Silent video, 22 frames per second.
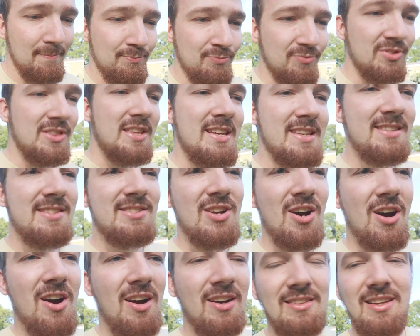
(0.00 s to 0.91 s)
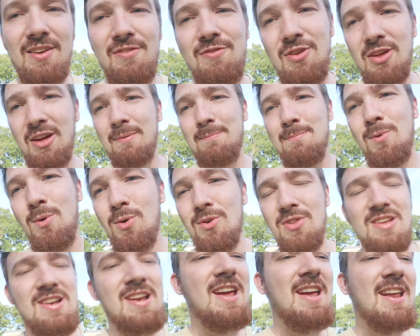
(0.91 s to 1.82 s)
these dogs, I feel like more
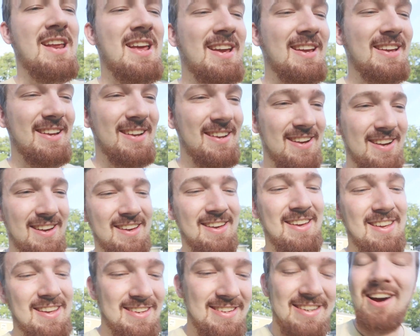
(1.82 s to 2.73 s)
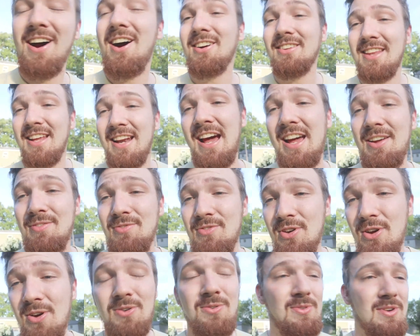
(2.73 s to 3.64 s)
than any dog that I've
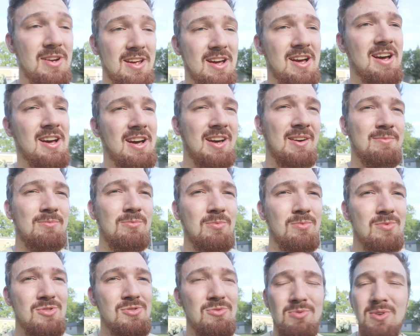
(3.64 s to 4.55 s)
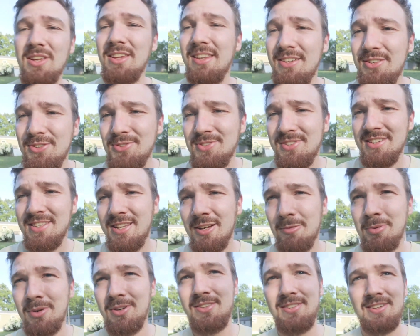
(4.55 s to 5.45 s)
known, you really do see
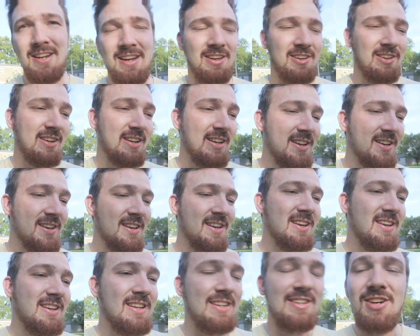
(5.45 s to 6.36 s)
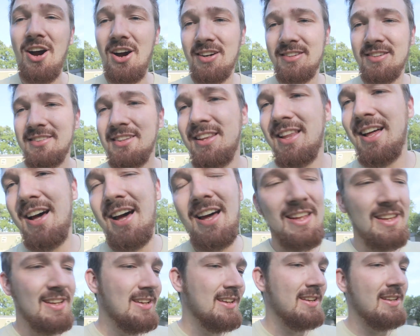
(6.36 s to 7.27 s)
their personality. He talks a
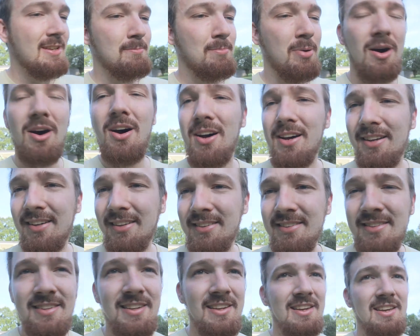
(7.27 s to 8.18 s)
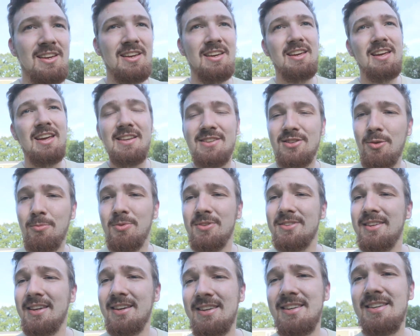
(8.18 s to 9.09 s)
lot, he paws. It's
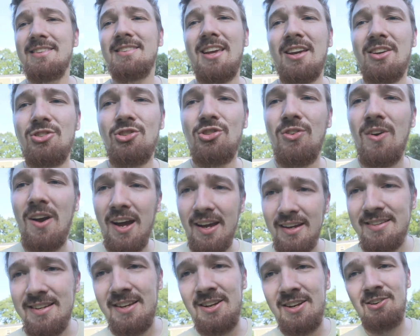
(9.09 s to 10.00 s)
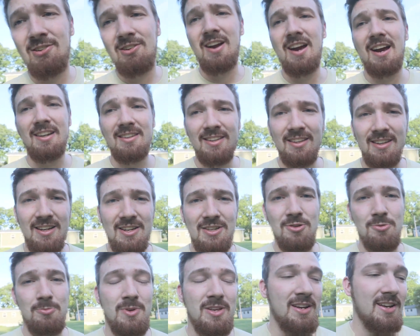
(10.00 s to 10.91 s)
almost like he's like trying to interact like a
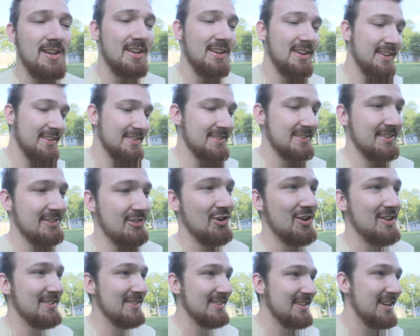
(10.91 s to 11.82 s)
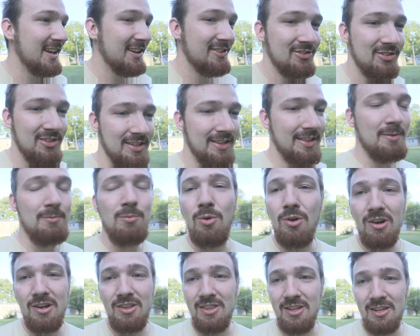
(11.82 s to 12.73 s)
human. It's crazy actually, the
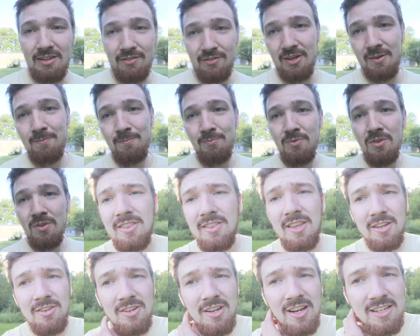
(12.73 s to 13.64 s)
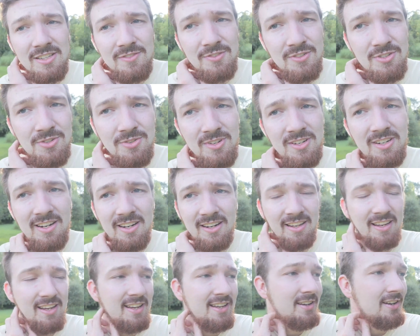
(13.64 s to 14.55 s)
more I think of it. Thank you guys for tuning in
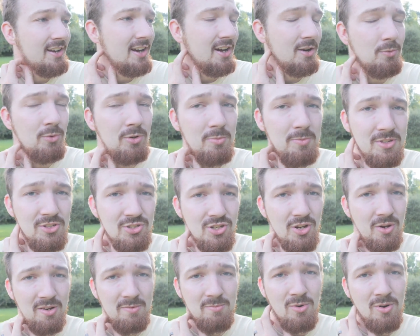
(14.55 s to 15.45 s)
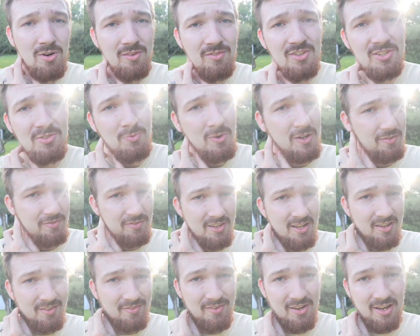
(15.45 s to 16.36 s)
again. We'll be showing more of this white
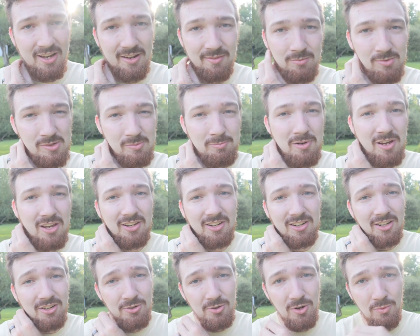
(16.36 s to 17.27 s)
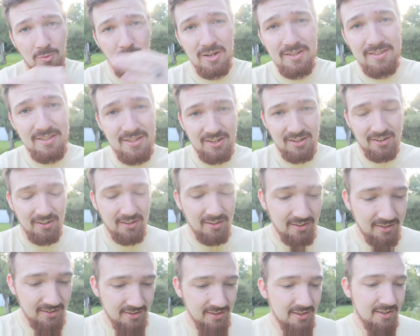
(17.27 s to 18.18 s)
fluff. We're probably gonna do a 1 year
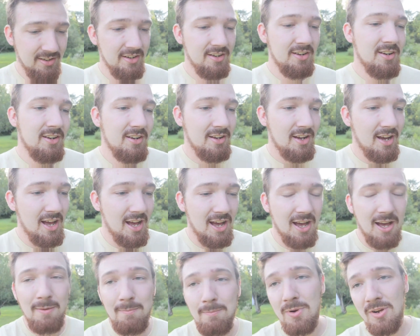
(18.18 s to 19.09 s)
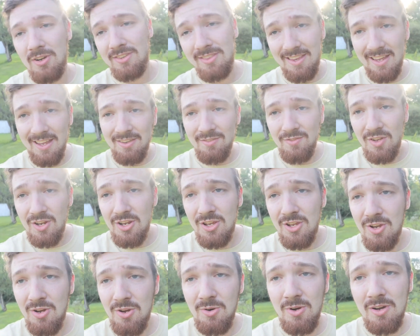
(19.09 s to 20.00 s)
birthday
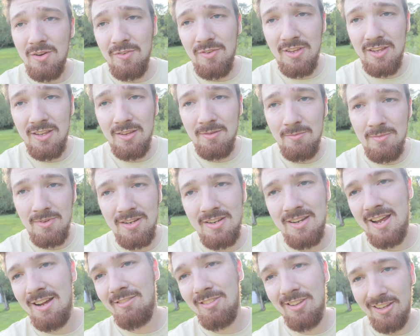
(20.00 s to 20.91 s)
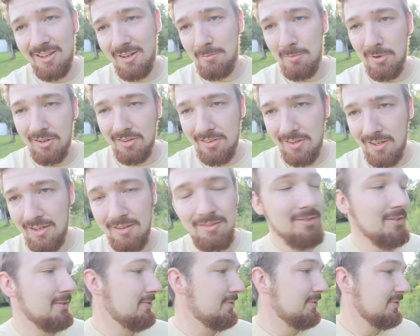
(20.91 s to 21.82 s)
video of him. Not really a birthday,
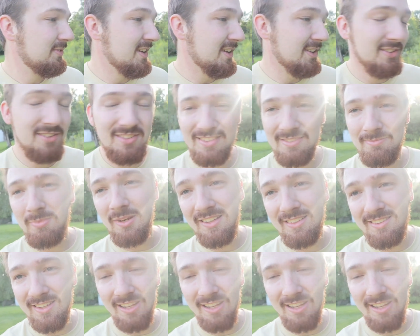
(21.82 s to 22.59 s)
no, it's a big